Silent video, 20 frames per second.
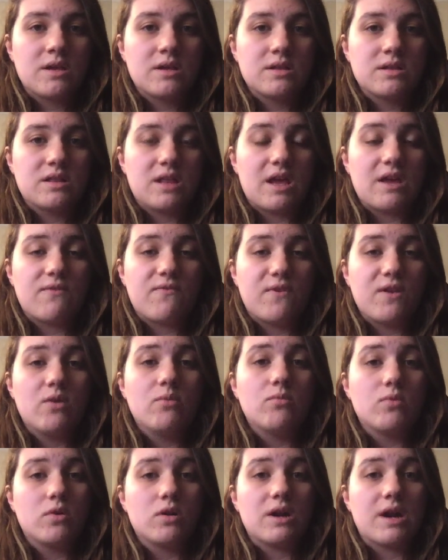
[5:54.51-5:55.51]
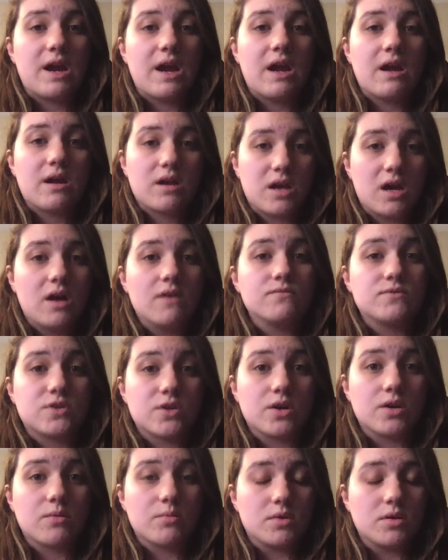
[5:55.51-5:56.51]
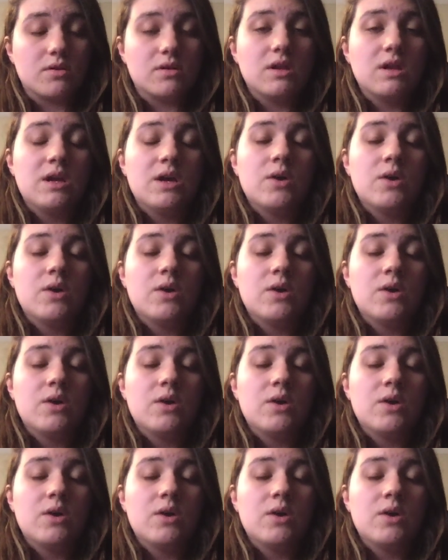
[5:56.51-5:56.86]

they feel more comfortable